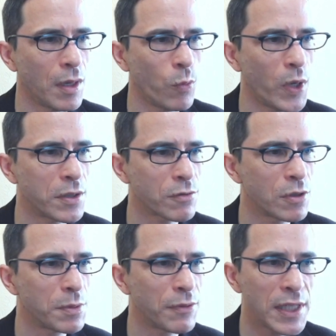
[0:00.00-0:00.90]
White's
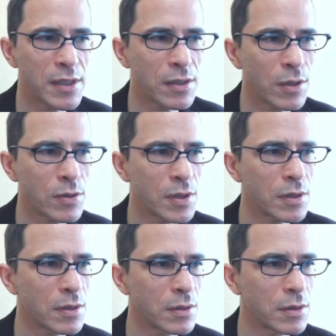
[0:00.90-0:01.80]
group of 8
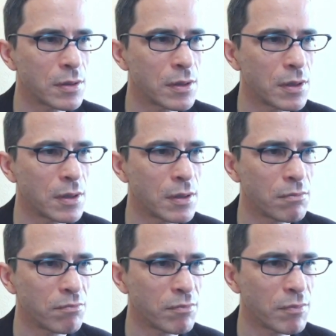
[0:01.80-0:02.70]
stones,
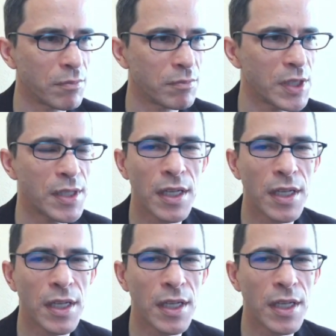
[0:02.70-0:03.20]
this